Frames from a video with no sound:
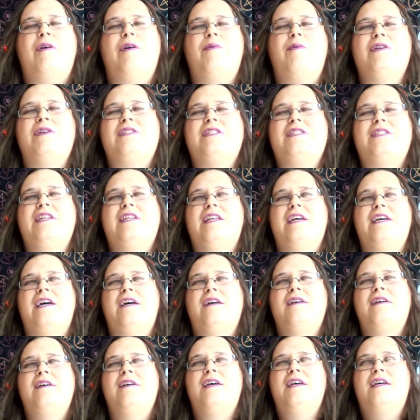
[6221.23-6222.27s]
I once did
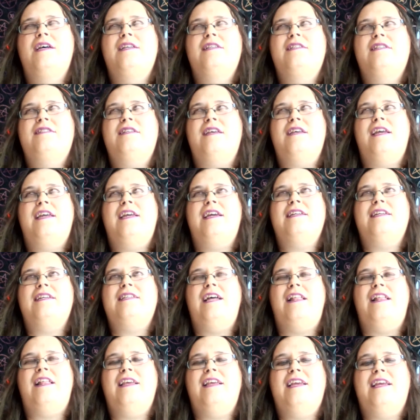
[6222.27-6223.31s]
a psychic
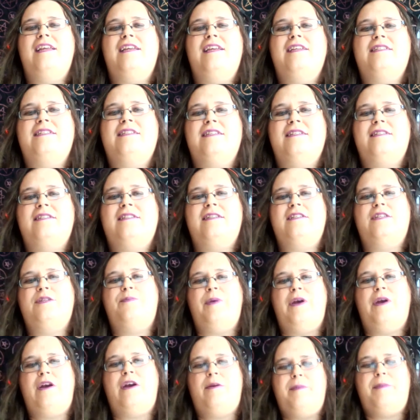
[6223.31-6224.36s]
telekinesis
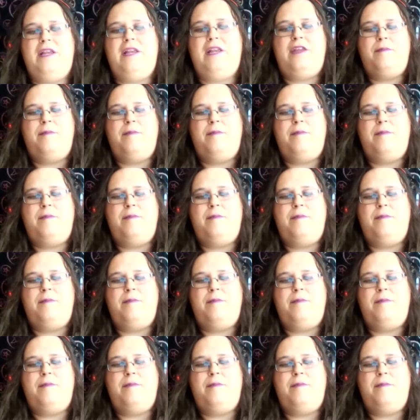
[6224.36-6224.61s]
experiment.